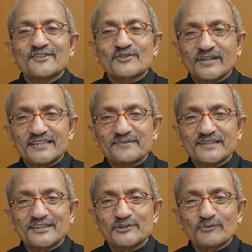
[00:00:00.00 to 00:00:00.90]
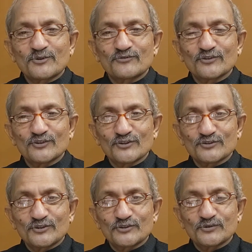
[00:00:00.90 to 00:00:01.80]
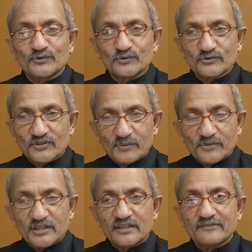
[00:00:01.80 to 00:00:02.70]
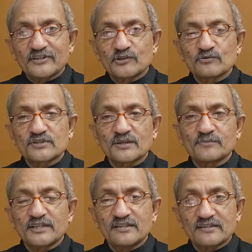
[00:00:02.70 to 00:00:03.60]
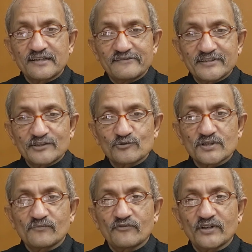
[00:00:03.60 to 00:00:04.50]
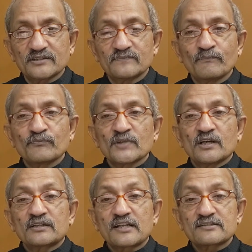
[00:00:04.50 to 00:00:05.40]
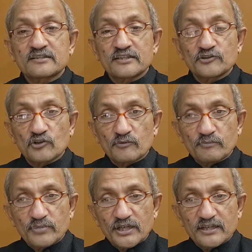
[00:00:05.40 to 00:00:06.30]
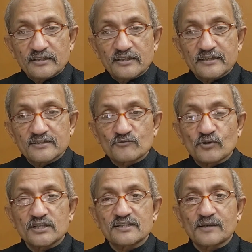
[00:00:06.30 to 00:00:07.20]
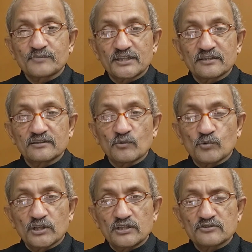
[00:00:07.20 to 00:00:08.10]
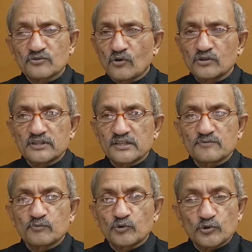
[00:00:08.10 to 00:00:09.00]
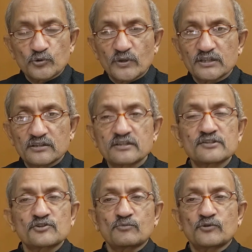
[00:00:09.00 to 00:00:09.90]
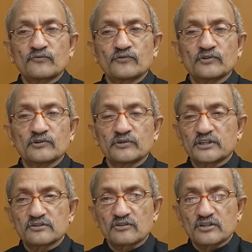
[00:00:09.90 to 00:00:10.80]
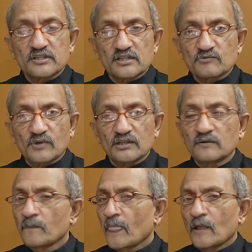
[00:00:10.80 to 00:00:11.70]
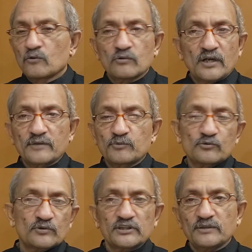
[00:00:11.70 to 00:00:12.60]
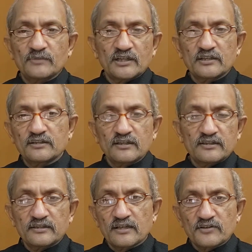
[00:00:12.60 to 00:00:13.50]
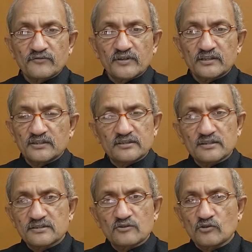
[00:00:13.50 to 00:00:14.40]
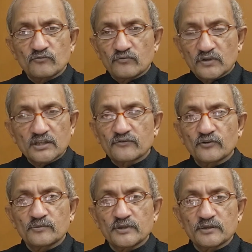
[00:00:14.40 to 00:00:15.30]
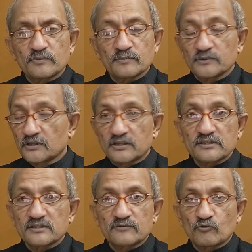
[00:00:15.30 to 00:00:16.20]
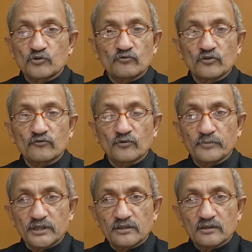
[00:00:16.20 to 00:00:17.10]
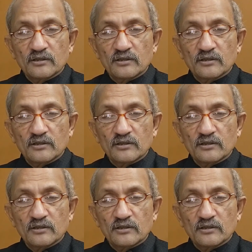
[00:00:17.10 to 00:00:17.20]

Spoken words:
So ultimately, your portfolio is going to do some giving you some yield, giving you some fun, testing your brain against what is happening in the world. So all these put together is your portfolio. It is not just one, oh, I put only money in an index fund. That does not work for many people. At least it won't work for me.